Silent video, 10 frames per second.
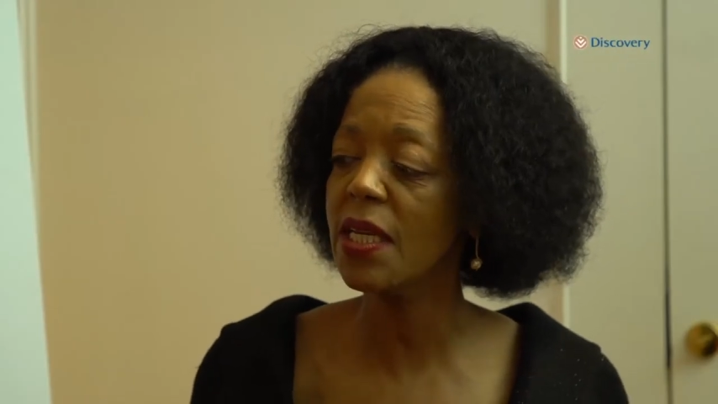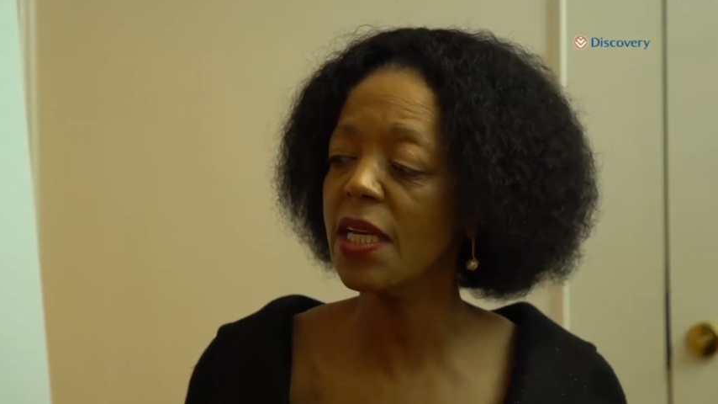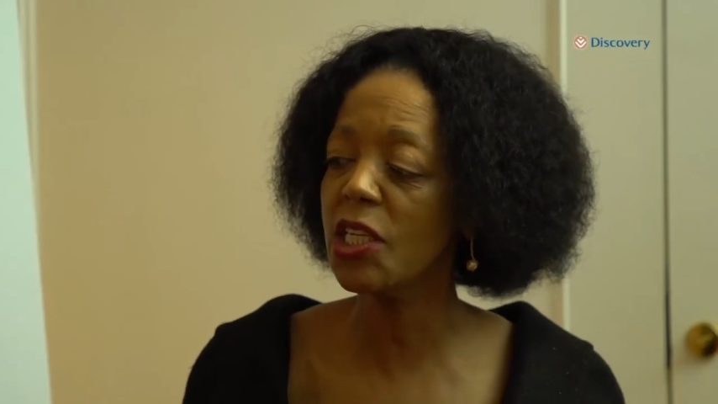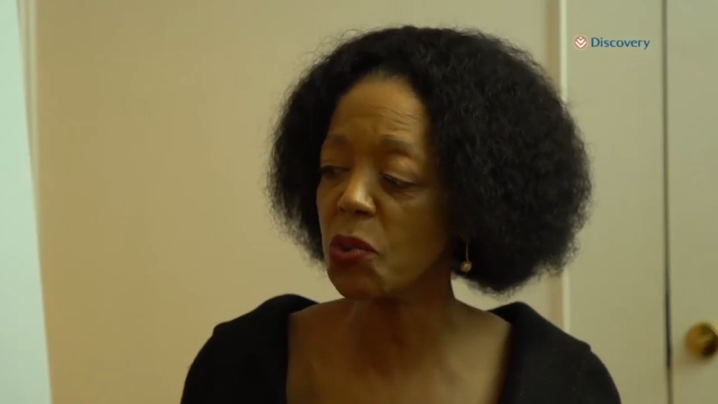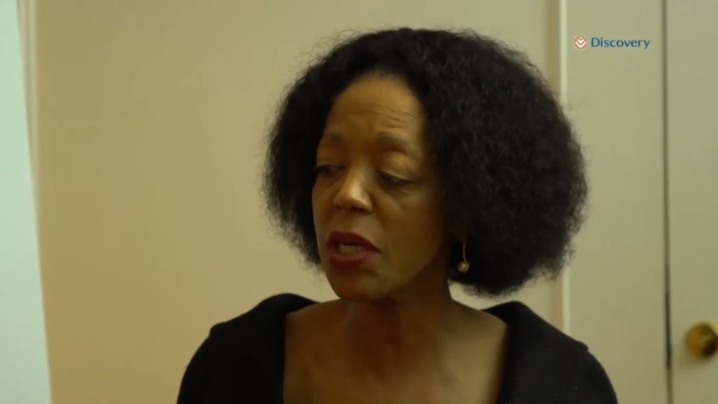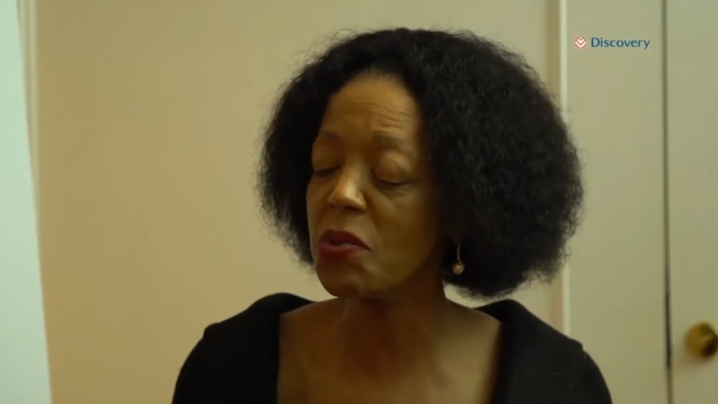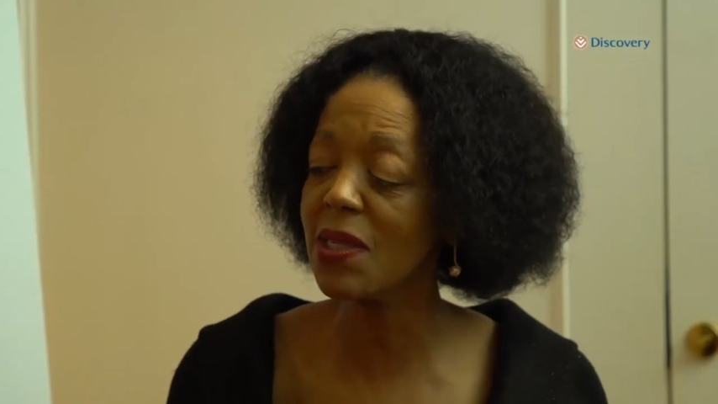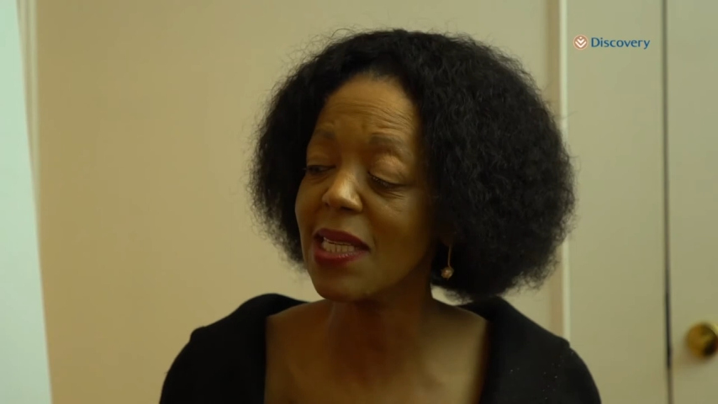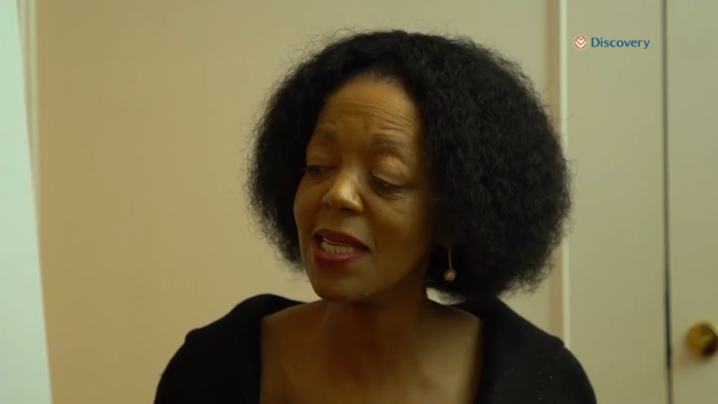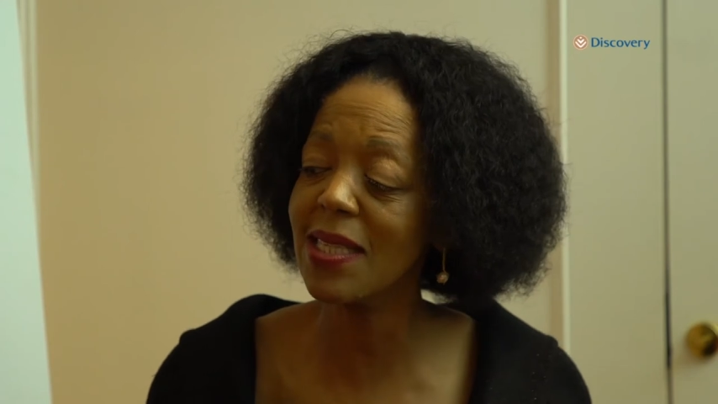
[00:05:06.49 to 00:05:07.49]
is what will
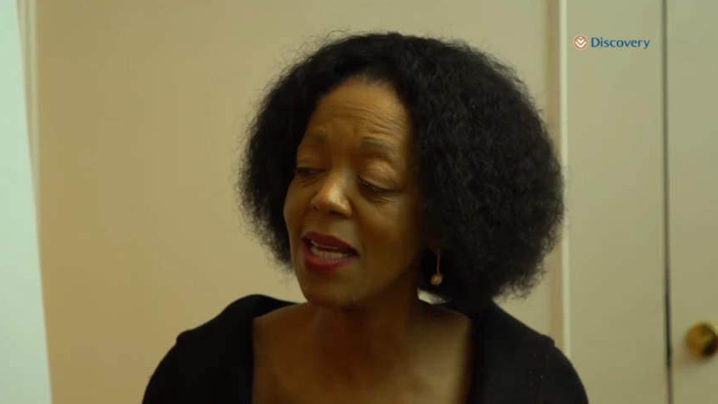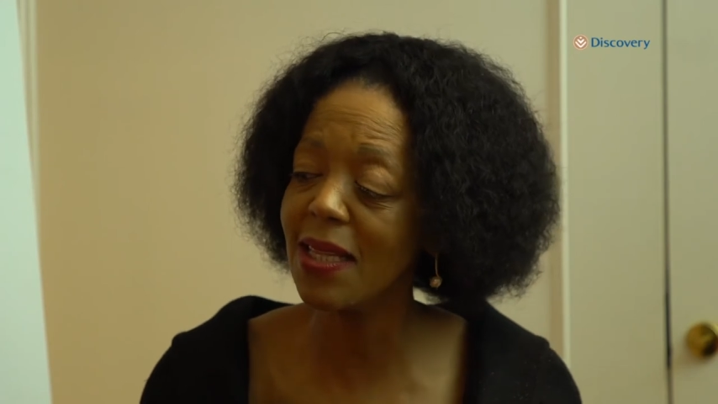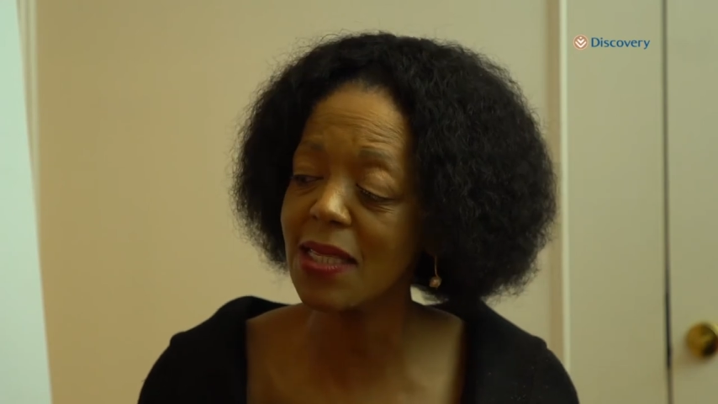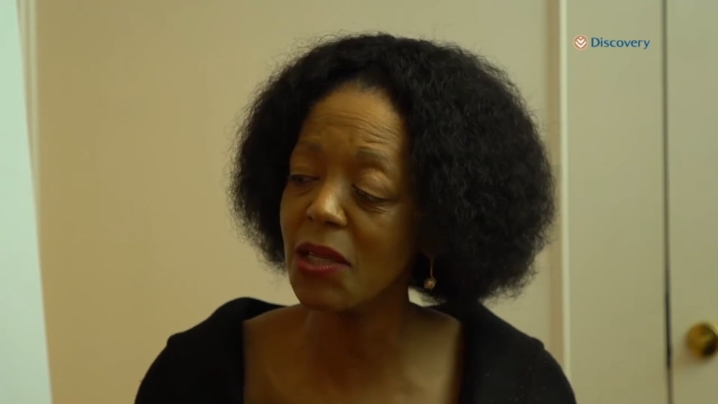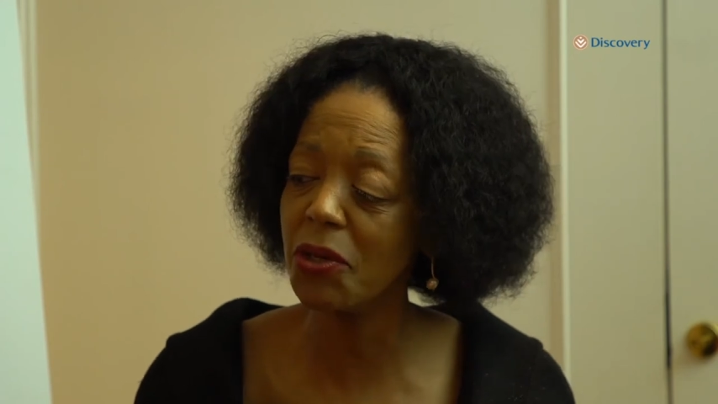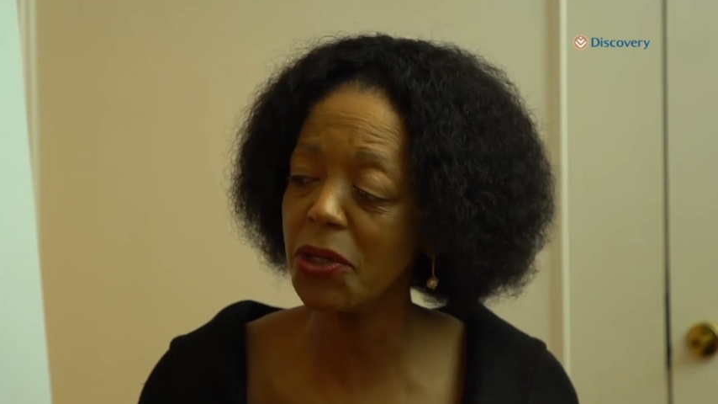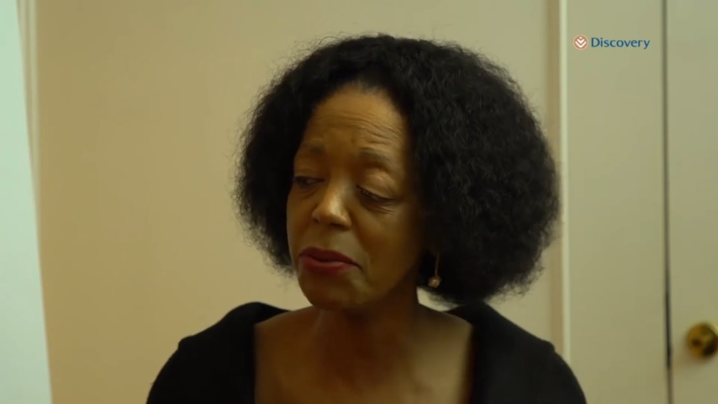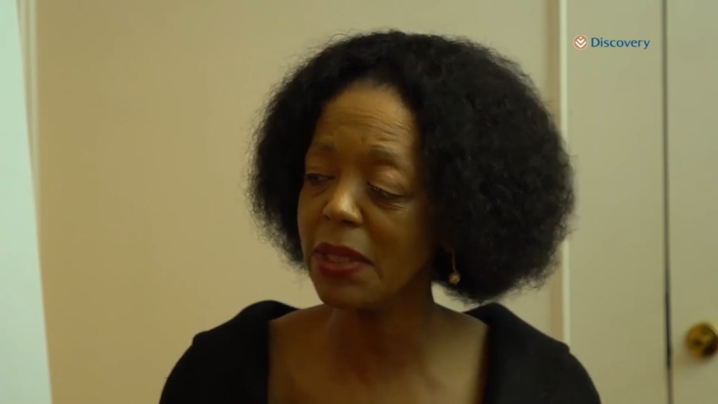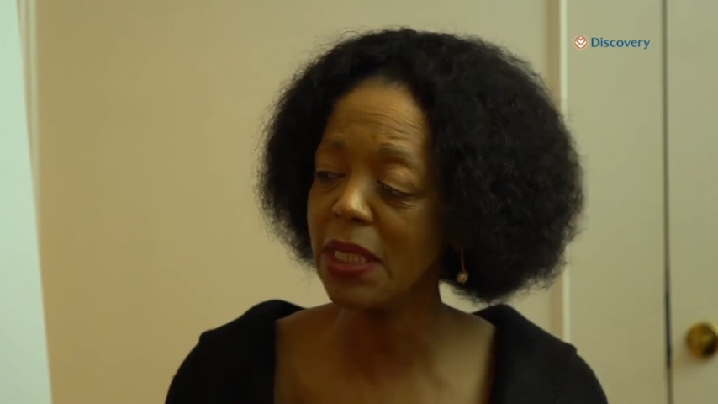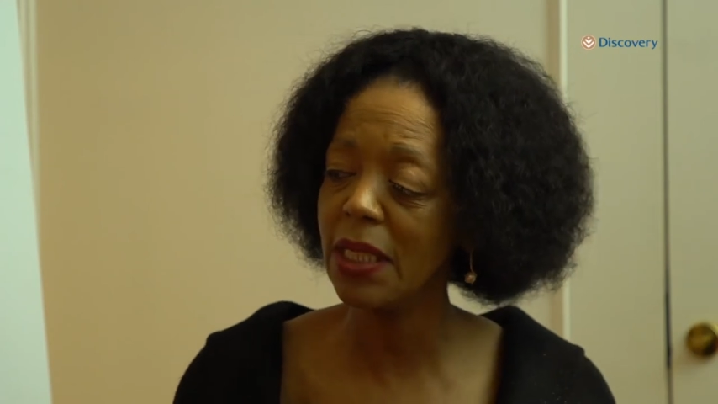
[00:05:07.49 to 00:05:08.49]
sustain this
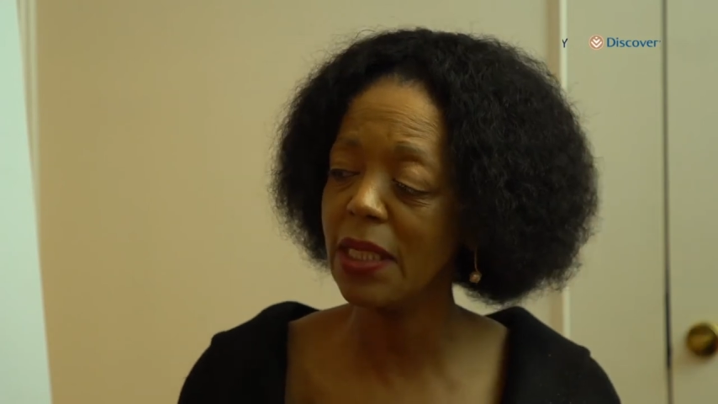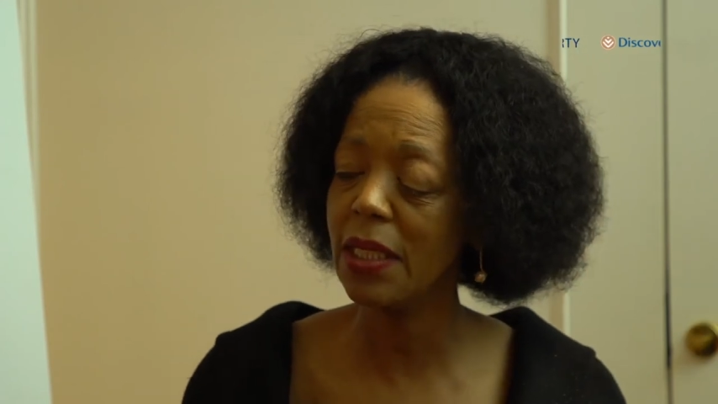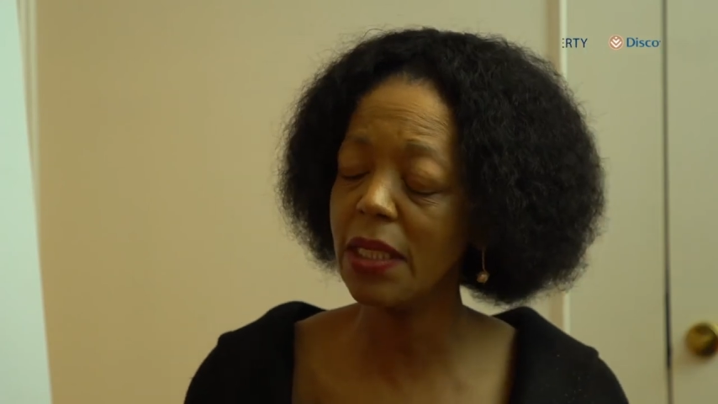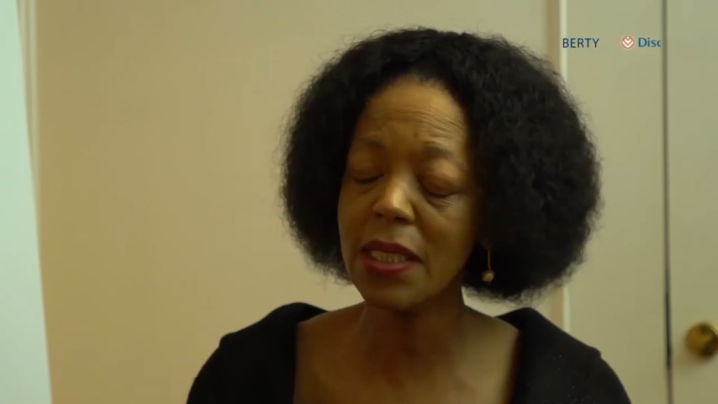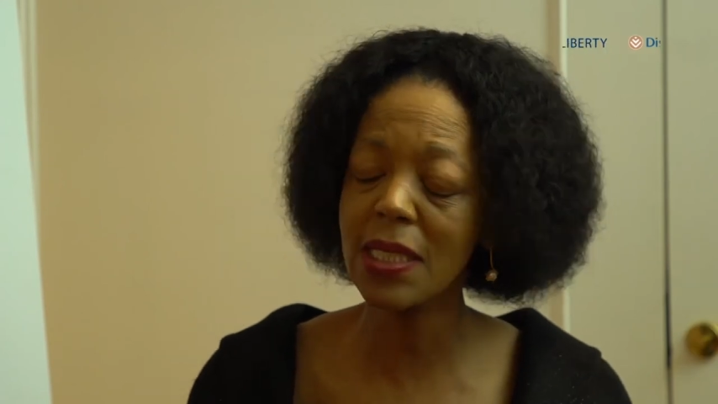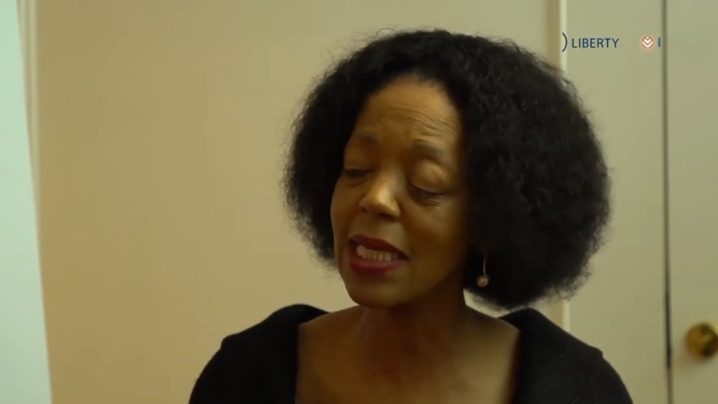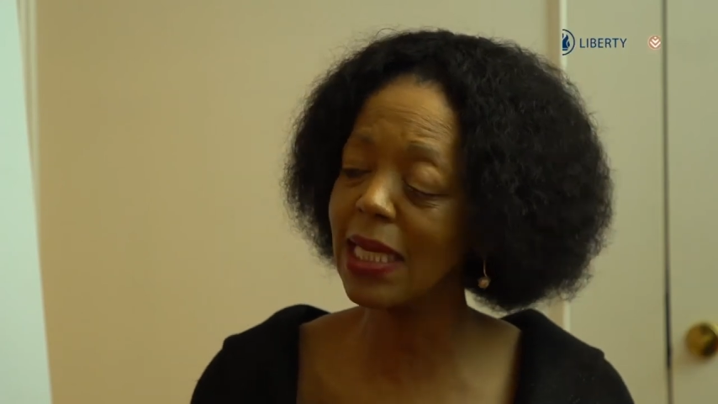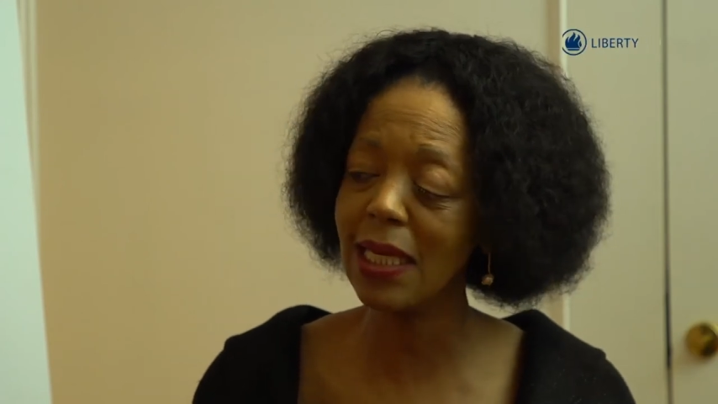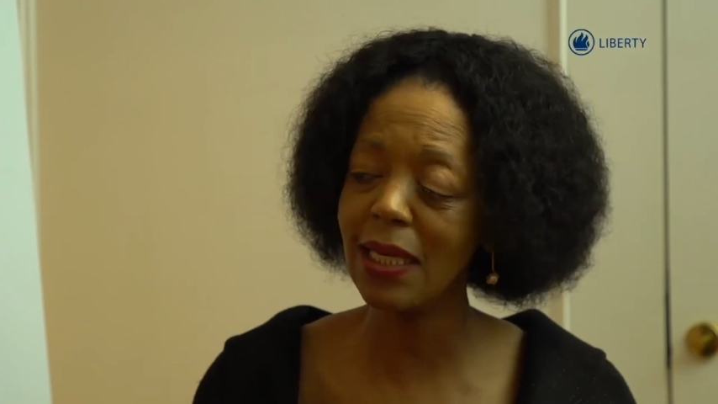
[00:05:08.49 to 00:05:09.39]
economy. It's key.